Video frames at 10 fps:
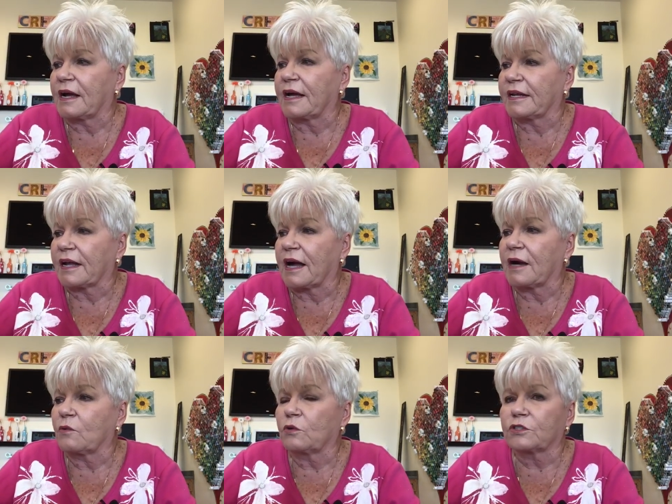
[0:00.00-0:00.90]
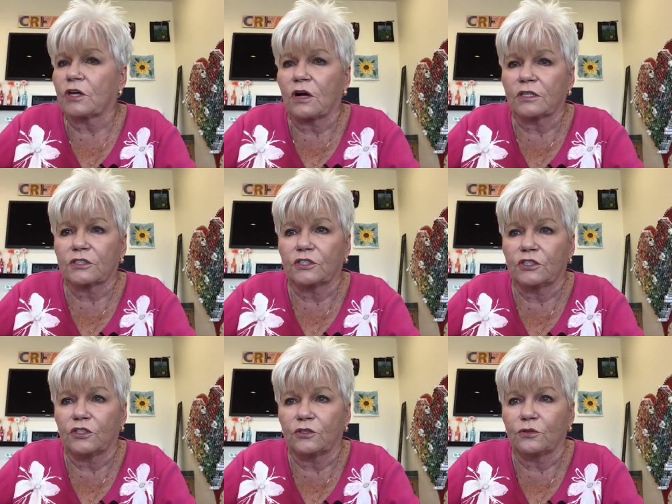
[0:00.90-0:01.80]
And I will talk to
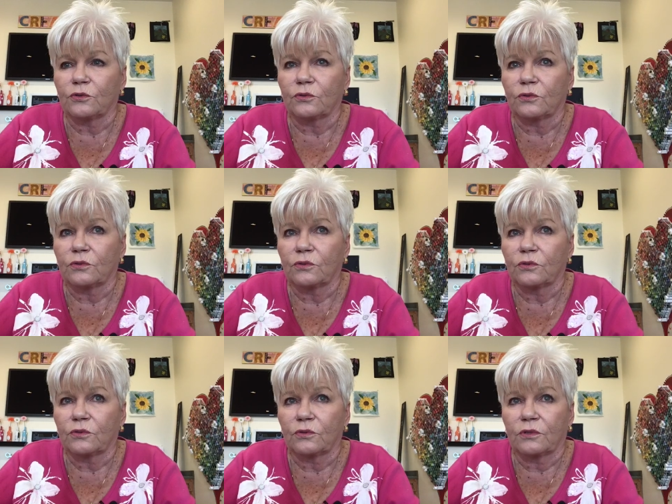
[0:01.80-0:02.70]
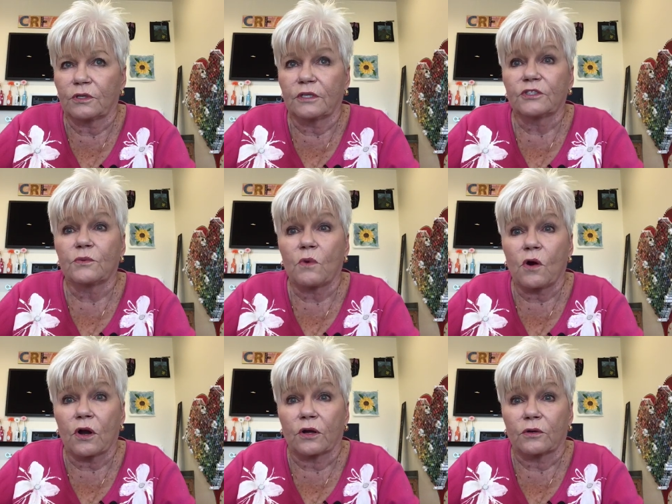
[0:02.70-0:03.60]
you
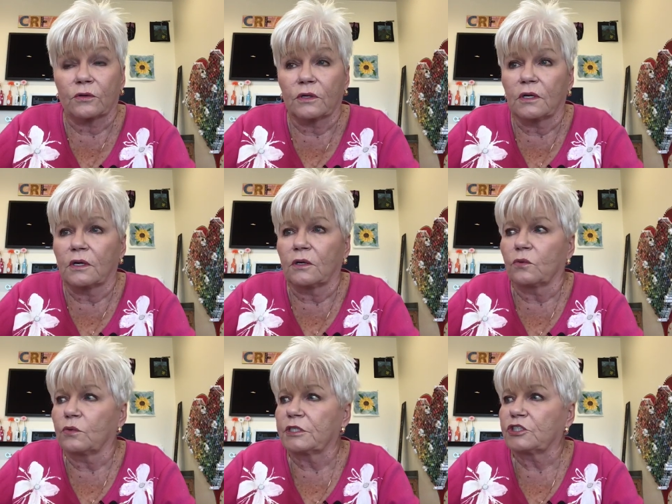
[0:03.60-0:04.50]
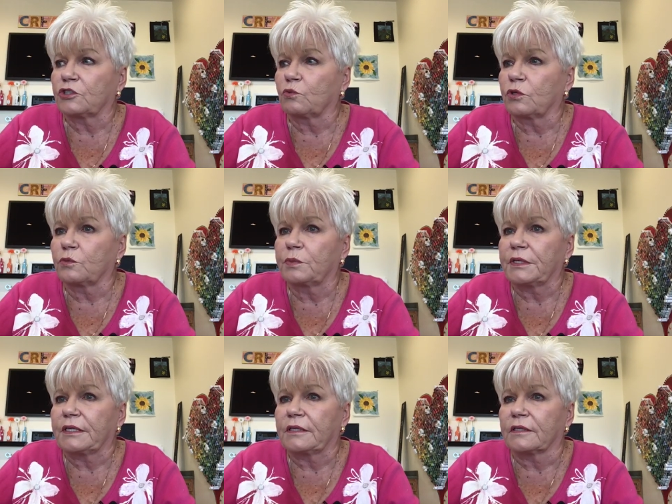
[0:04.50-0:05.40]
tomorrow, which will
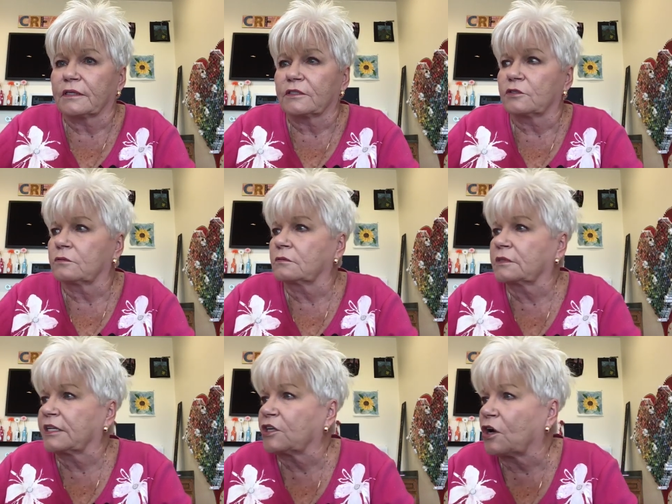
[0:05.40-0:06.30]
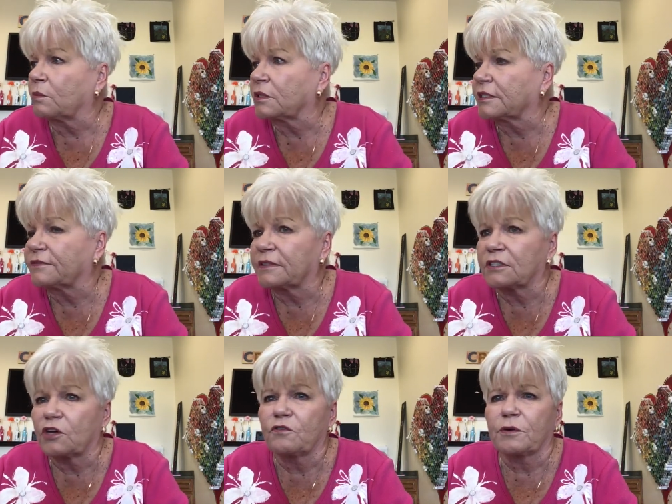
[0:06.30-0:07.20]
be can y'all believe
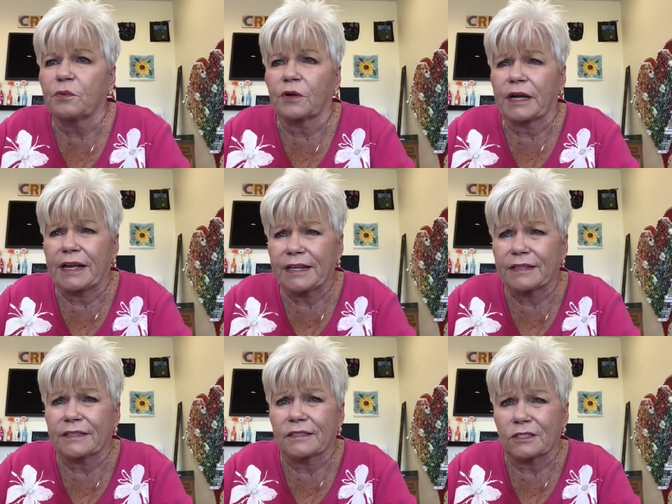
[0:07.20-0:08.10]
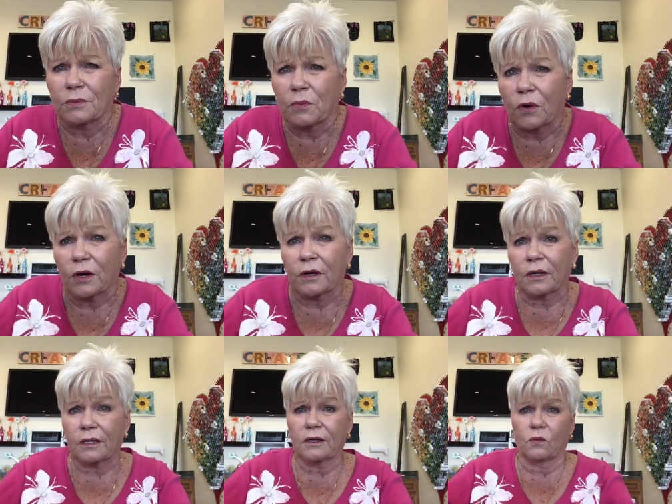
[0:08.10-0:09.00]
it? November 8th is tomorrow.
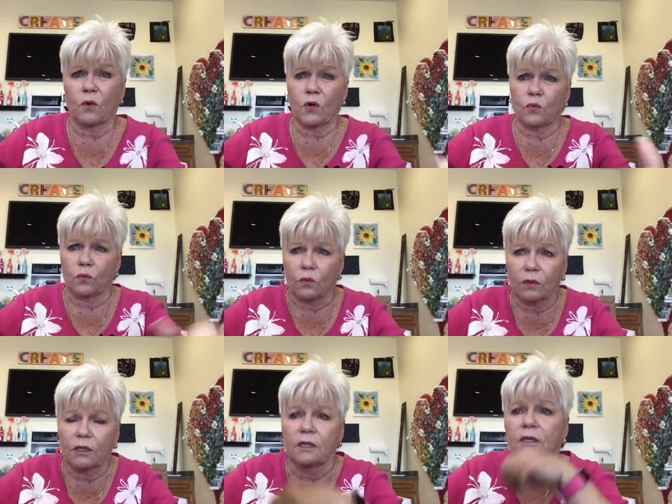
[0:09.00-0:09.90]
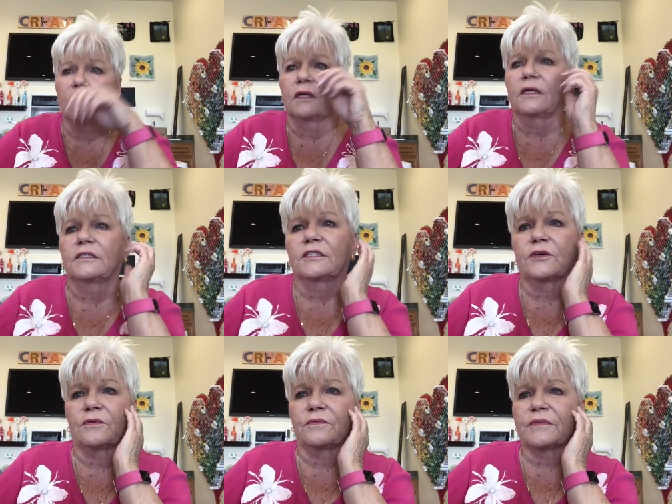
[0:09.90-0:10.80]
Woo!
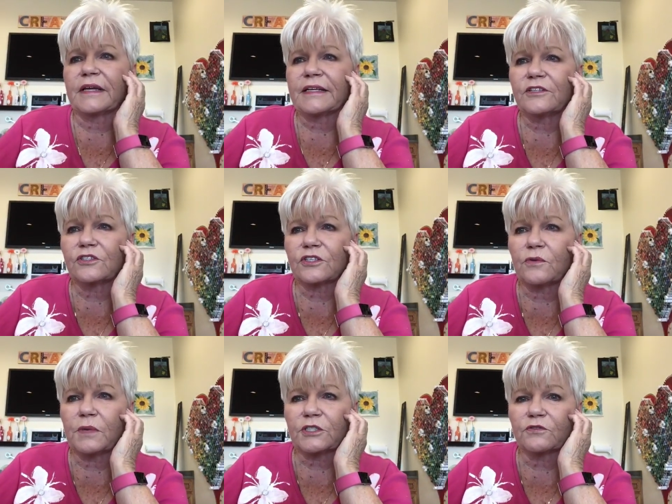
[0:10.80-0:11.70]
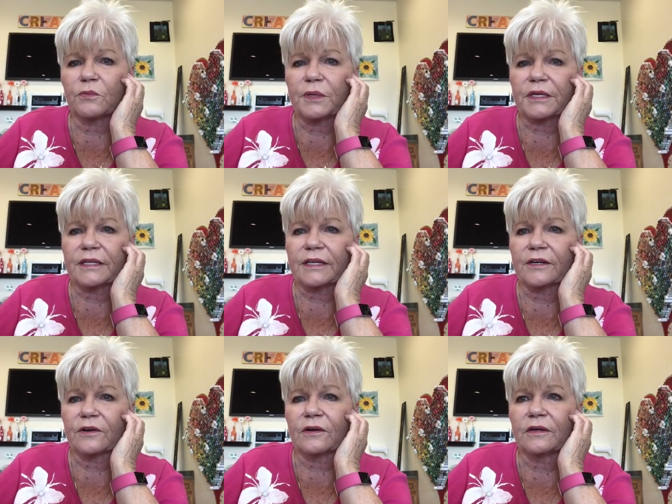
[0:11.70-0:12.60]
So thank you so much for being
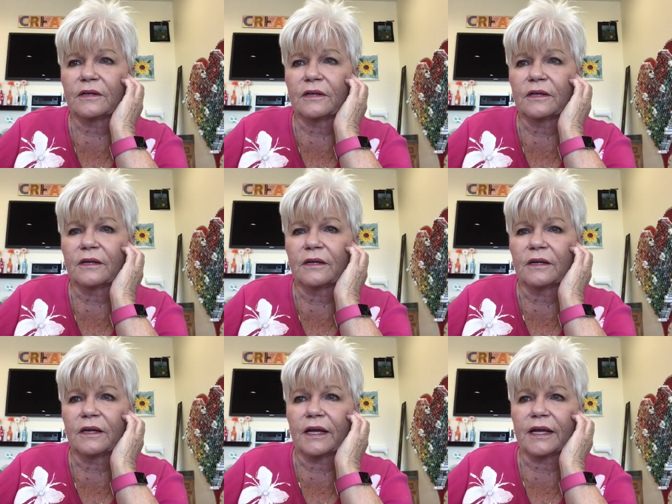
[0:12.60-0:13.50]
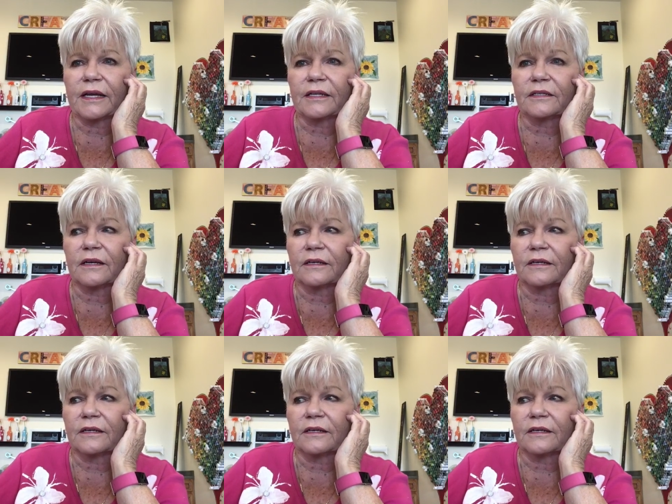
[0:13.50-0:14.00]
here, and